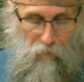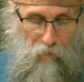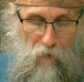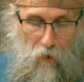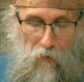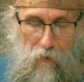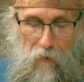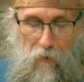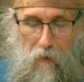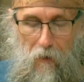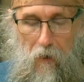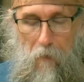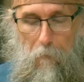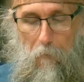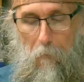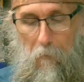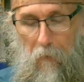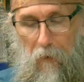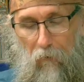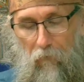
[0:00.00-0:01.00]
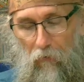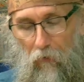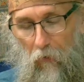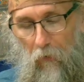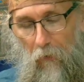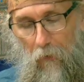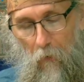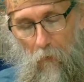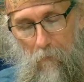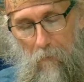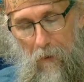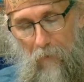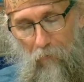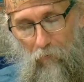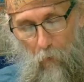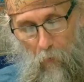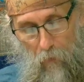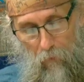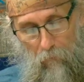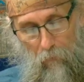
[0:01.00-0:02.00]
started a couple minutes early, we might as
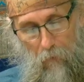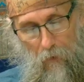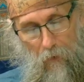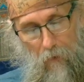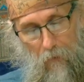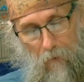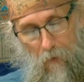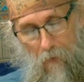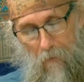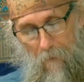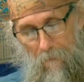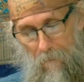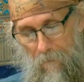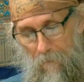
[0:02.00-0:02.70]
well read uh,